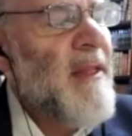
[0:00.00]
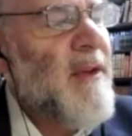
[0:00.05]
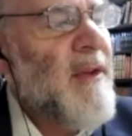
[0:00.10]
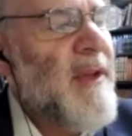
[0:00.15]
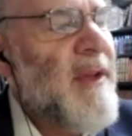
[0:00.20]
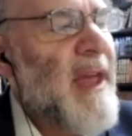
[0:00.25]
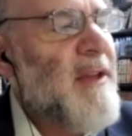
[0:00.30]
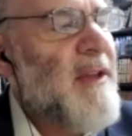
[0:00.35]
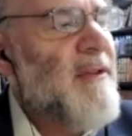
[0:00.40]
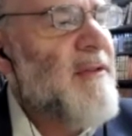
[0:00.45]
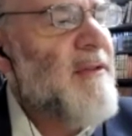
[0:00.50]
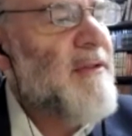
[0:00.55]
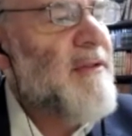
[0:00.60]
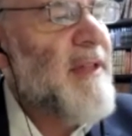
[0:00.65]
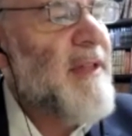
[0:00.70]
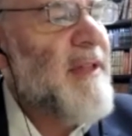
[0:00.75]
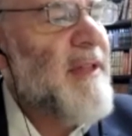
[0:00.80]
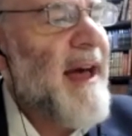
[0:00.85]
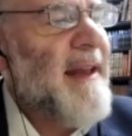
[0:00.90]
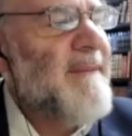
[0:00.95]
You can't use
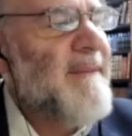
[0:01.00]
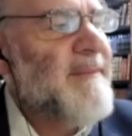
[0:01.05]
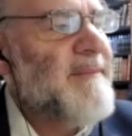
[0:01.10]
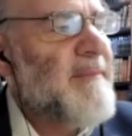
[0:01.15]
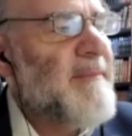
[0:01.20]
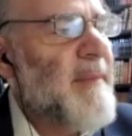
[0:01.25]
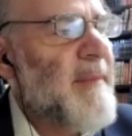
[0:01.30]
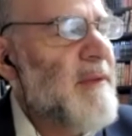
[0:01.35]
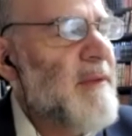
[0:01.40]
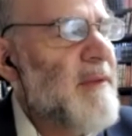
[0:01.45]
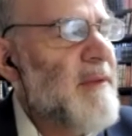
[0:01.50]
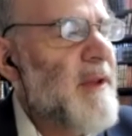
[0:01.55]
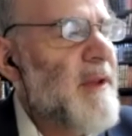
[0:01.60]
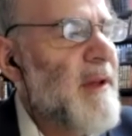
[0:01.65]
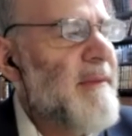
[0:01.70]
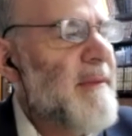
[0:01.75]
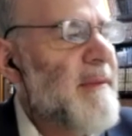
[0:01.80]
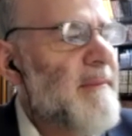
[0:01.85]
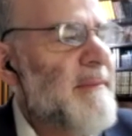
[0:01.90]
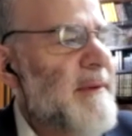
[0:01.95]
that.
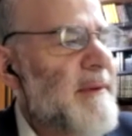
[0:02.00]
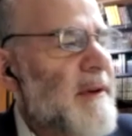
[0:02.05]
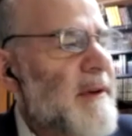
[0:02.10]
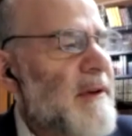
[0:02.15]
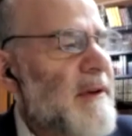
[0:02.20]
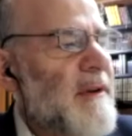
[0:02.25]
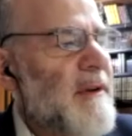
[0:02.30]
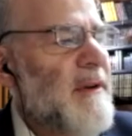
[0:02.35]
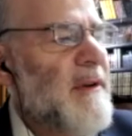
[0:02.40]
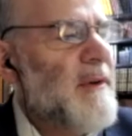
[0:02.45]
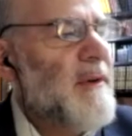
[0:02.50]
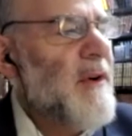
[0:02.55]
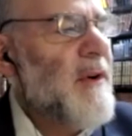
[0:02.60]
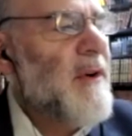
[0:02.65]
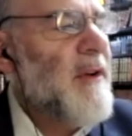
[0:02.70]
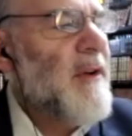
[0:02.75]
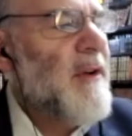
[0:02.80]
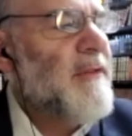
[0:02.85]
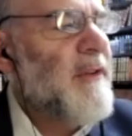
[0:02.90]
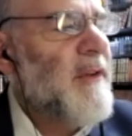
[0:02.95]

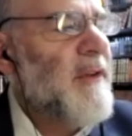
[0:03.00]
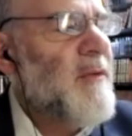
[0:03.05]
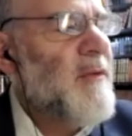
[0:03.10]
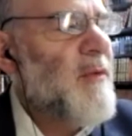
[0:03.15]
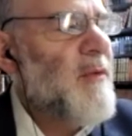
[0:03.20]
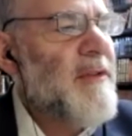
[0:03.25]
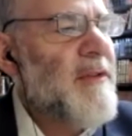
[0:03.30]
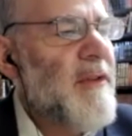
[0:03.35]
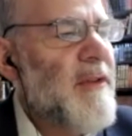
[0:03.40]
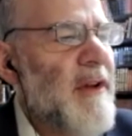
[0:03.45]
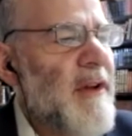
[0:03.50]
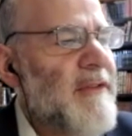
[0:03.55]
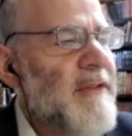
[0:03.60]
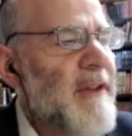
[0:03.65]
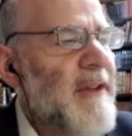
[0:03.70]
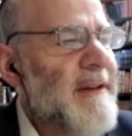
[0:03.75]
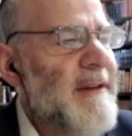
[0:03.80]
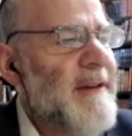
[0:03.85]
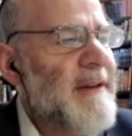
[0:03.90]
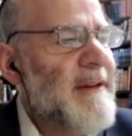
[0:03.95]
What's
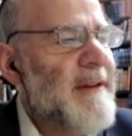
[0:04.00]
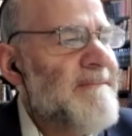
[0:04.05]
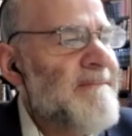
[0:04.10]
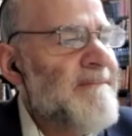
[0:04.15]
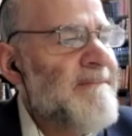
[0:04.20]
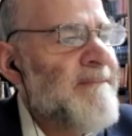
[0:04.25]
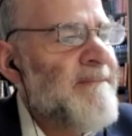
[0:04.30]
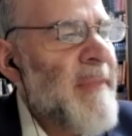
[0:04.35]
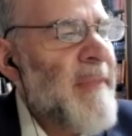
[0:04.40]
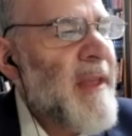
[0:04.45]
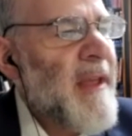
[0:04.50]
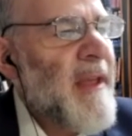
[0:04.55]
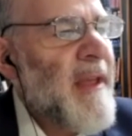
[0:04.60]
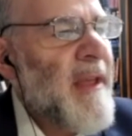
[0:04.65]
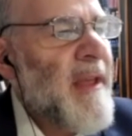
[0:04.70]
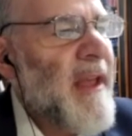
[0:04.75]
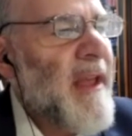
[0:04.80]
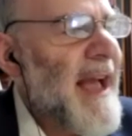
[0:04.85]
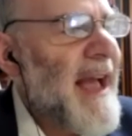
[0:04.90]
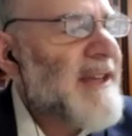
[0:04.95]
chaysan?
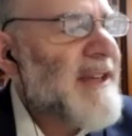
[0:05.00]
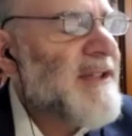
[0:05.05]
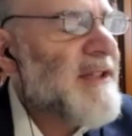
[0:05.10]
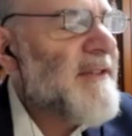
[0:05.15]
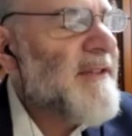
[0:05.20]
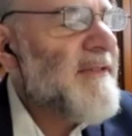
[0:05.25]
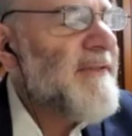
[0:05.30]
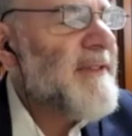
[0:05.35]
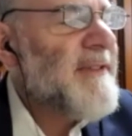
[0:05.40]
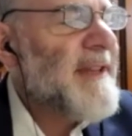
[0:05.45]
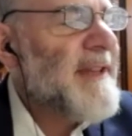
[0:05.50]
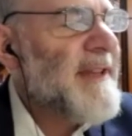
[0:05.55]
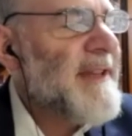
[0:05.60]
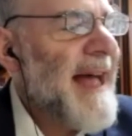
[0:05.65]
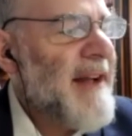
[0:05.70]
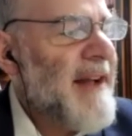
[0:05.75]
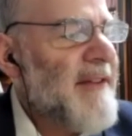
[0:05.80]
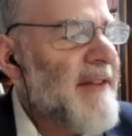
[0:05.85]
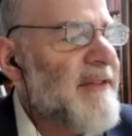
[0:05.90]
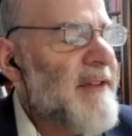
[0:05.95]
It's actually
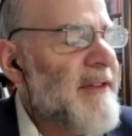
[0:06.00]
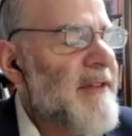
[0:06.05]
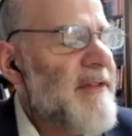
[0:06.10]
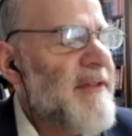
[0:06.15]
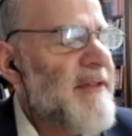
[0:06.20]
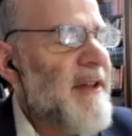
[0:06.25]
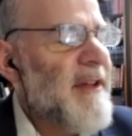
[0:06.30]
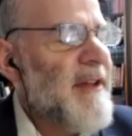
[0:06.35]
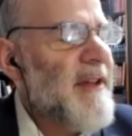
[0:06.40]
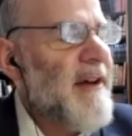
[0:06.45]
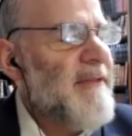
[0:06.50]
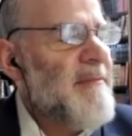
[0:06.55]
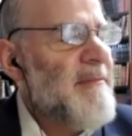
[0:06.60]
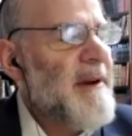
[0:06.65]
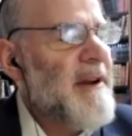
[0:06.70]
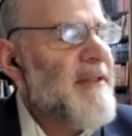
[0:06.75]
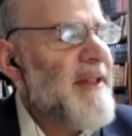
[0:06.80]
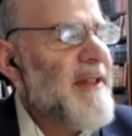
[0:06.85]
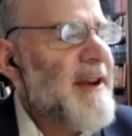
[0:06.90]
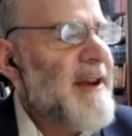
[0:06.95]
flax itself,
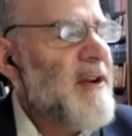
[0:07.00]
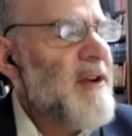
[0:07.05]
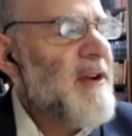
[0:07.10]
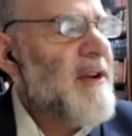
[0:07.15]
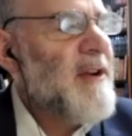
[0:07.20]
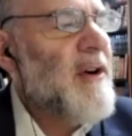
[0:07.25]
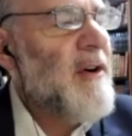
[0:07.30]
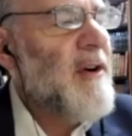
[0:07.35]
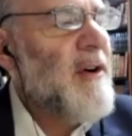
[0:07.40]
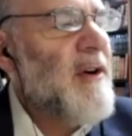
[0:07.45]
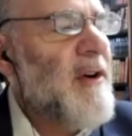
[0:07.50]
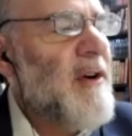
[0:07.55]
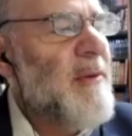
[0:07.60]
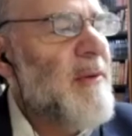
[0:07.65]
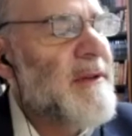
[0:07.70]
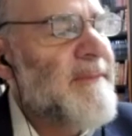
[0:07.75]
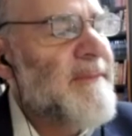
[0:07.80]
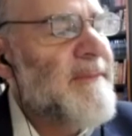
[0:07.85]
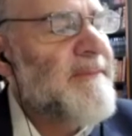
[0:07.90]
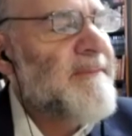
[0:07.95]
but it's uncombed.
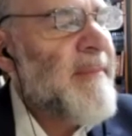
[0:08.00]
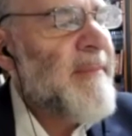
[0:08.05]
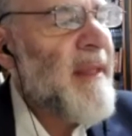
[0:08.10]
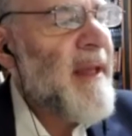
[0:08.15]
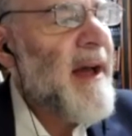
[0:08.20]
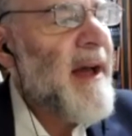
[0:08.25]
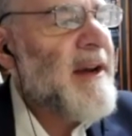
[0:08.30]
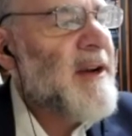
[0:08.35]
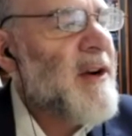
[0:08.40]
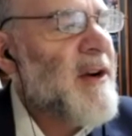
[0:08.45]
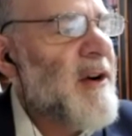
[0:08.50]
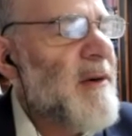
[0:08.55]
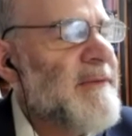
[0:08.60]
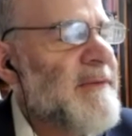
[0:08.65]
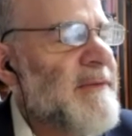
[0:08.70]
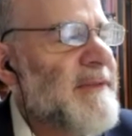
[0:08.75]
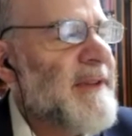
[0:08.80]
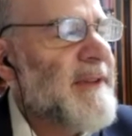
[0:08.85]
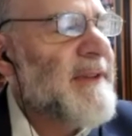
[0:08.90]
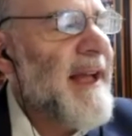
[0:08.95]

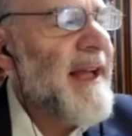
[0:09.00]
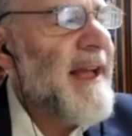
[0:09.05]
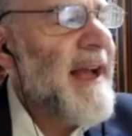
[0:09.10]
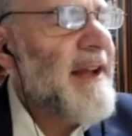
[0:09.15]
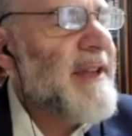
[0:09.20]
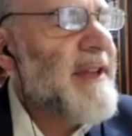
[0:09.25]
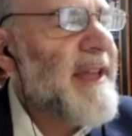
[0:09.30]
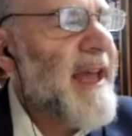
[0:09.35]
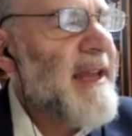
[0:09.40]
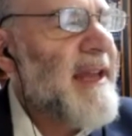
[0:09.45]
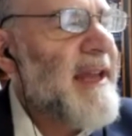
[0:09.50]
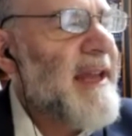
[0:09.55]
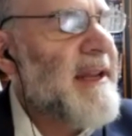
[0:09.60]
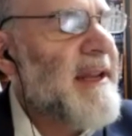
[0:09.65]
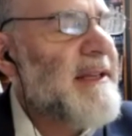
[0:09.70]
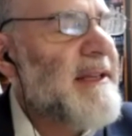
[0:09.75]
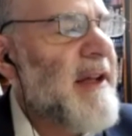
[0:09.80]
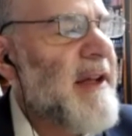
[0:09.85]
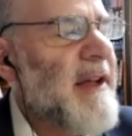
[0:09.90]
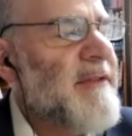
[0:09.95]
Uncombed flax. Again,
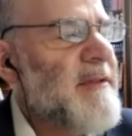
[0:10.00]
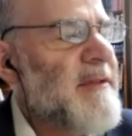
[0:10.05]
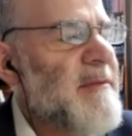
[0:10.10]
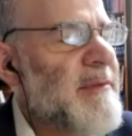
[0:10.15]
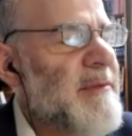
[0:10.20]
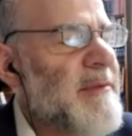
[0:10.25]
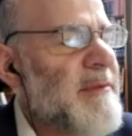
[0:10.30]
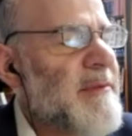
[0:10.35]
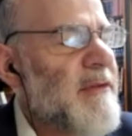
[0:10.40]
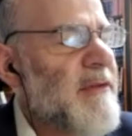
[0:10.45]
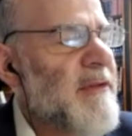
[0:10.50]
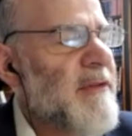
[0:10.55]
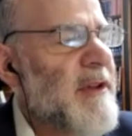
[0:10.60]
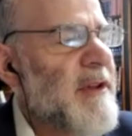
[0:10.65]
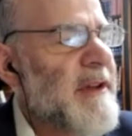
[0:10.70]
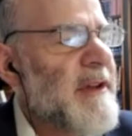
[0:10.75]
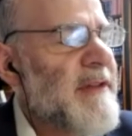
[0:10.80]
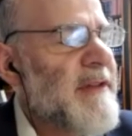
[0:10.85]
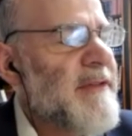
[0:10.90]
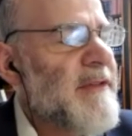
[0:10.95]
it doesn't burn.
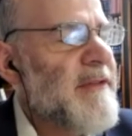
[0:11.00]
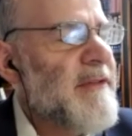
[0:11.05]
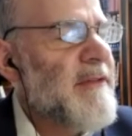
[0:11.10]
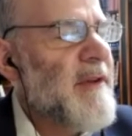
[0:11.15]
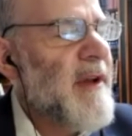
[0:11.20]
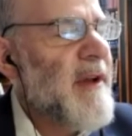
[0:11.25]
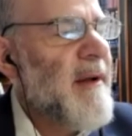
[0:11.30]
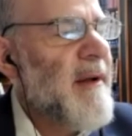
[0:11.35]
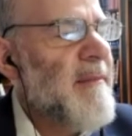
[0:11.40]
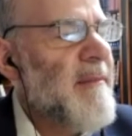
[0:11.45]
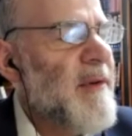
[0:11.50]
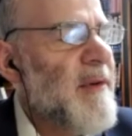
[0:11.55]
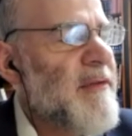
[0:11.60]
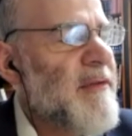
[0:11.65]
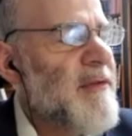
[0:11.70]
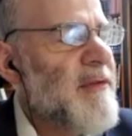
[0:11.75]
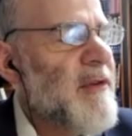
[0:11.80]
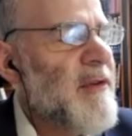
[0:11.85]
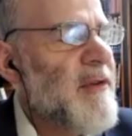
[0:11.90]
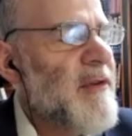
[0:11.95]
It doesn't
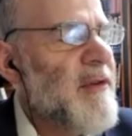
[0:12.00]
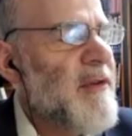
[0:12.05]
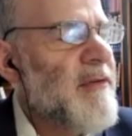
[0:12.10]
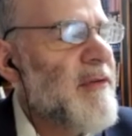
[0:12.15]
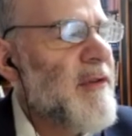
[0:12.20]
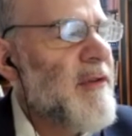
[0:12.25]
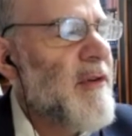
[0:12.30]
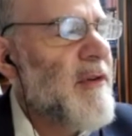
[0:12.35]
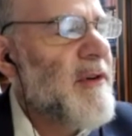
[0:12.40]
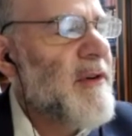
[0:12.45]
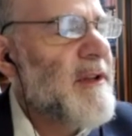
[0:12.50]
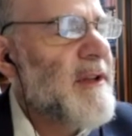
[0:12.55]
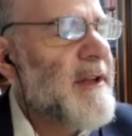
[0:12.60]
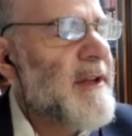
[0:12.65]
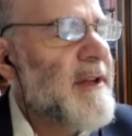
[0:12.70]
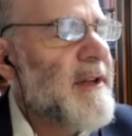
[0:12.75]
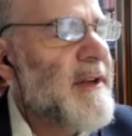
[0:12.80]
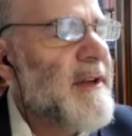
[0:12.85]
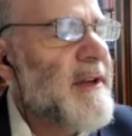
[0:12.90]
burn so clear.